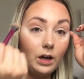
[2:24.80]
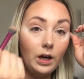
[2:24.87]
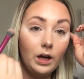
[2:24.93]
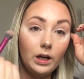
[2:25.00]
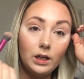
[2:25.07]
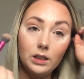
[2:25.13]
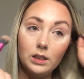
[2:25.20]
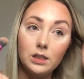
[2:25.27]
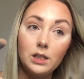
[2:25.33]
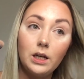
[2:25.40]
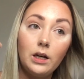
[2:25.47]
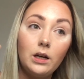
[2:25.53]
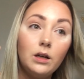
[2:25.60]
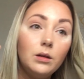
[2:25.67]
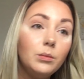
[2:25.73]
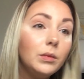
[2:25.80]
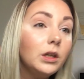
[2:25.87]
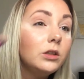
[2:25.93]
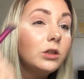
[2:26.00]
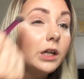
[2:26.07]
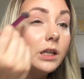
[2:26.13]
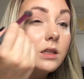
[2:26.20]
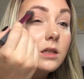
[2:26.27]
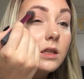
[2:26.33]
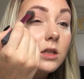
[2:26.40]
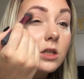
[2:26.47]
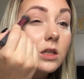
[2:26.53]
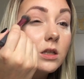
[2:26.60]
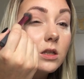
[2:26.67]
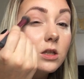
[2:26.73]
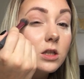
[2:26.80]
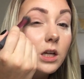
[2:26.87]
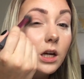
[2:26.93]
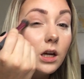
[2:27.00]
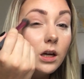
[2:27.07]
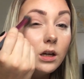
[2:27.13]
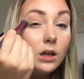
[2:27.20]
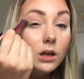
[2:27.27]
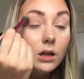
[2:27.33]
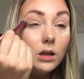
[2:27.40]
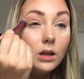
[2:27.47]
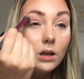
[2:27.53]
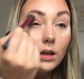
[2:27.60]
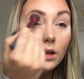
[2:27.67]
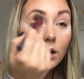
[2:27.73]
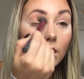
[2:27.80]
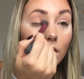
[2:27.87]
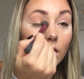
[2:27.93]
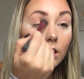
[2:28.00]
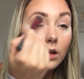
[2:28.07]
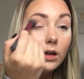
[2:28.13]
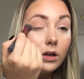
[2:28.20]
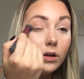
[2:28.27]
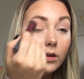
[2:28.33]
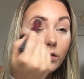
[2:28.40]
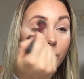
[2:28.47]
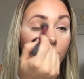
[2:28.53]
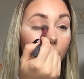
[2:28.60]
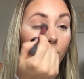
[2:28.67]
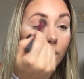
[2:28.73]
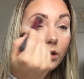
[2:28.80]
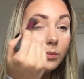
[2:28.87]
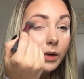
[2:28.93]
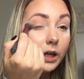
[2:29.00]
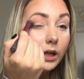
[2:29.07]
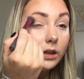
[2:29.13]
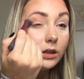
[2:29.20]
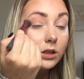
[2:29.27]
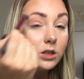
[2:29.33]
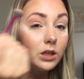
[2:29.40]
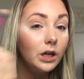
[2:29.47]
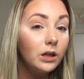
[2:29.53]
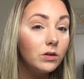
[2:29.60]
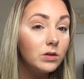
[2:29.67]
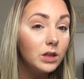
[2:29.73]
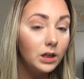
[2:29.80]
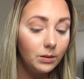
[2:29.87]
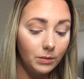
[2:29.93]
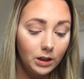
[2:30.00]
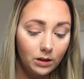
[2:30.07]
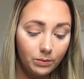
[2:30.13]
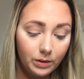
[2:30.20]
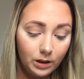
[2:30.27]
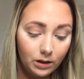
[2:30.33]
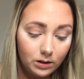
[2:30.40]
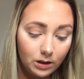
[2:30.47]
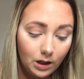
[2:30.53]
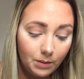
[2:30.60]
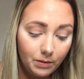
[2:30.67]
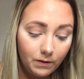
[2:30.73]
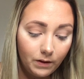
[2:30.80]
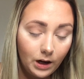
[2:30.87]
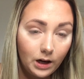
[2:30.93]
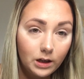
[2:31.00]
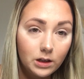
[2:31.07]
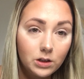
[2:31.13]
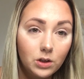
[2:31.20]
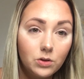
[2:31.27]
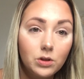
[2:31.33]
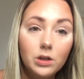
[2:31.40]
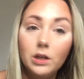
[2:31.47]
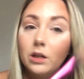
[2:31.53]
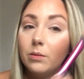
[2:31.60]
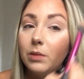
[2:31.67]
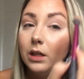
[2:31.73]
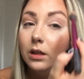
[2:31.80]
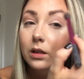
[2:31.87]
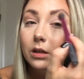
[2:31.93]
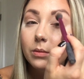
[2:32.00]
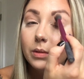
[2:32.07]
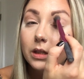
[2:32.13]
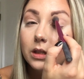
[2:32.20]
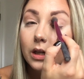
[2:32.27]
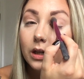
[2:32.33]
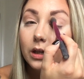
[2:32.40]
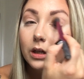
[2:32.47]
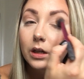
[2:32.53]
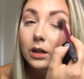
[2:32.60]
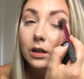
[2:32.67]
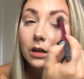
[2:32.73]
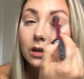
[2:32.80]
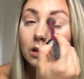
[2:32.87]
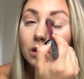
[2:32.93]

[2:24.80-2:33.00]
as a transition shade for all my other shadows that I'm going to put on top of that, because those are going to be a little bit darker.